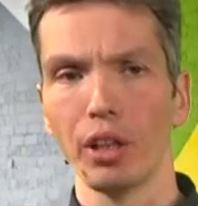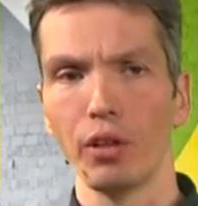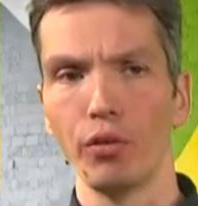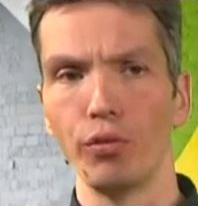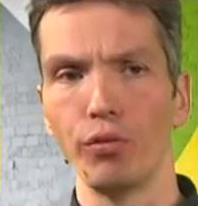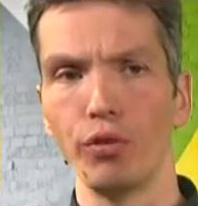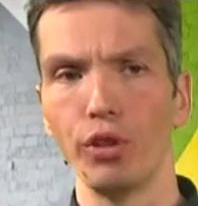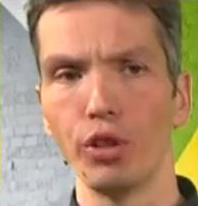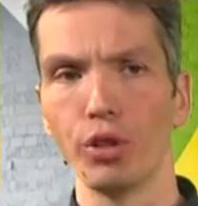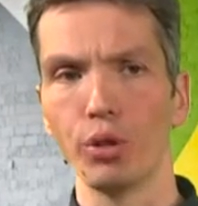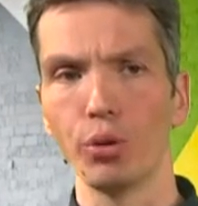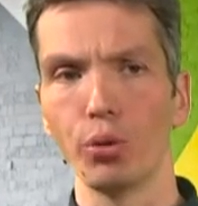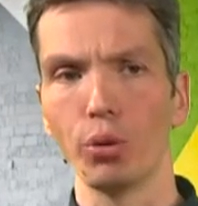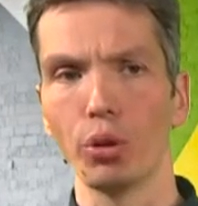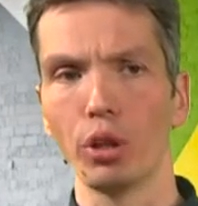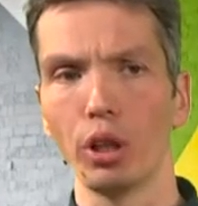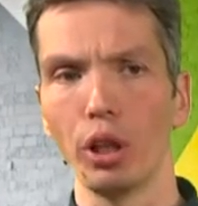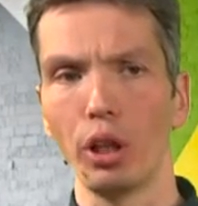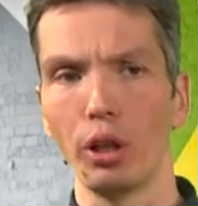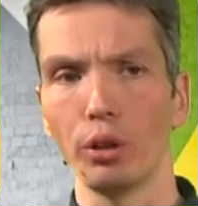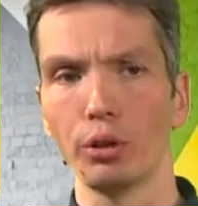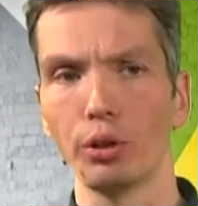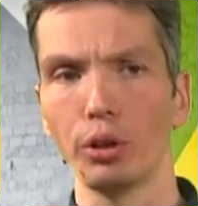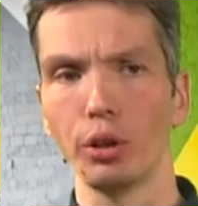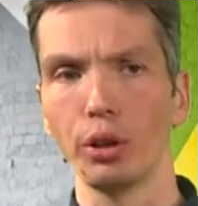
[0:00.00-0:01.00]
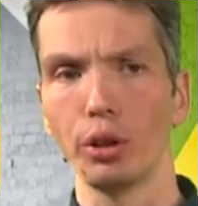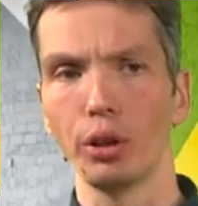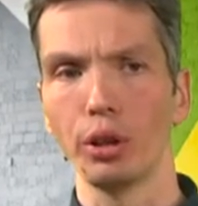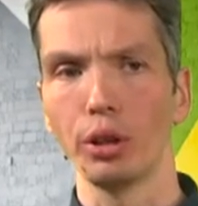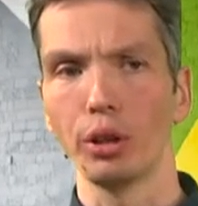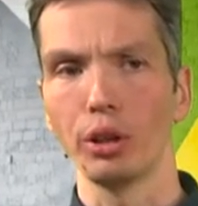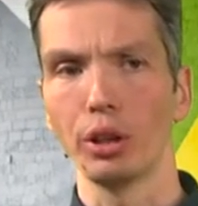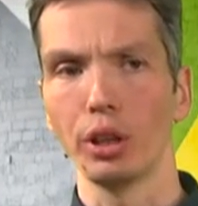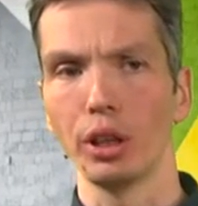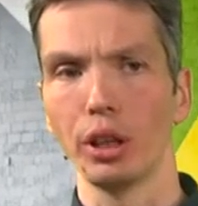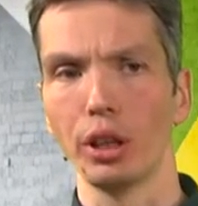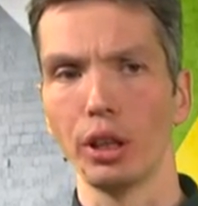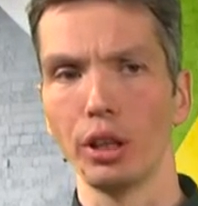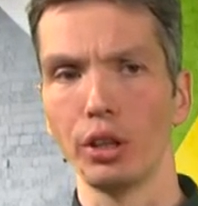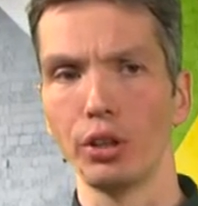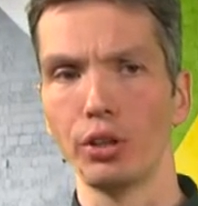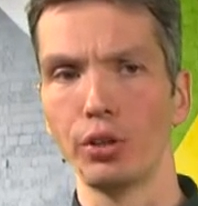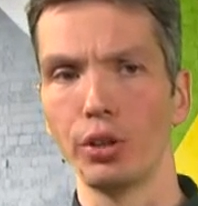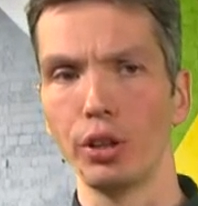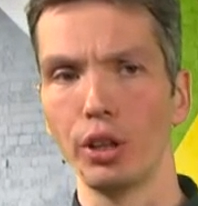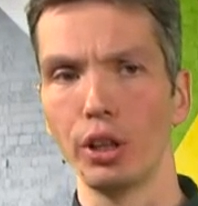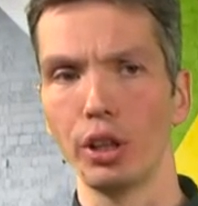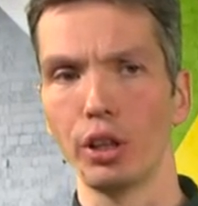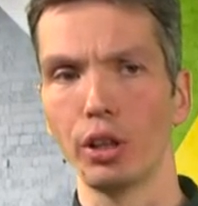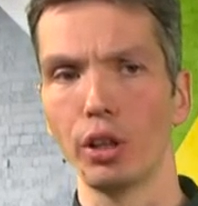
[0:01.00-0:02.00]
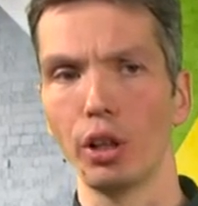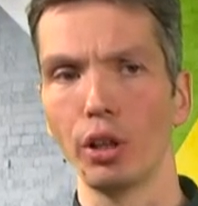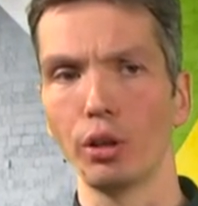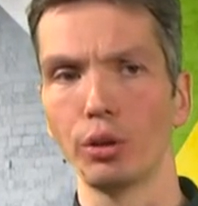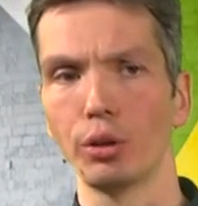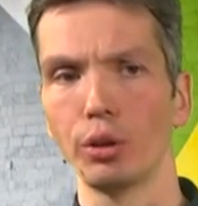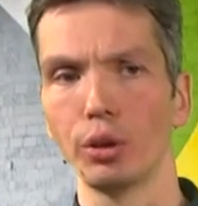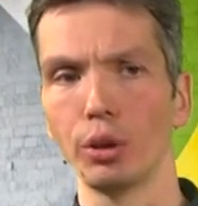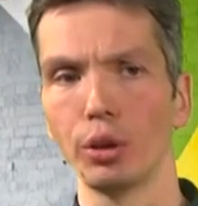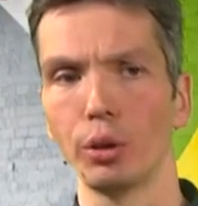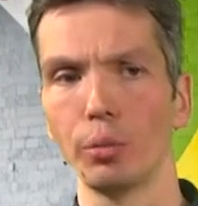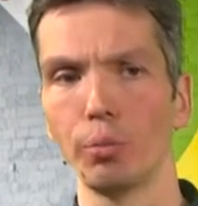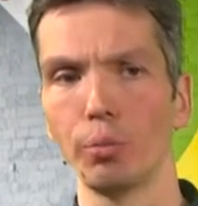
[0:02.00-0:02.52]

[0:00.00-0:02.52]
Visual culture, city culture,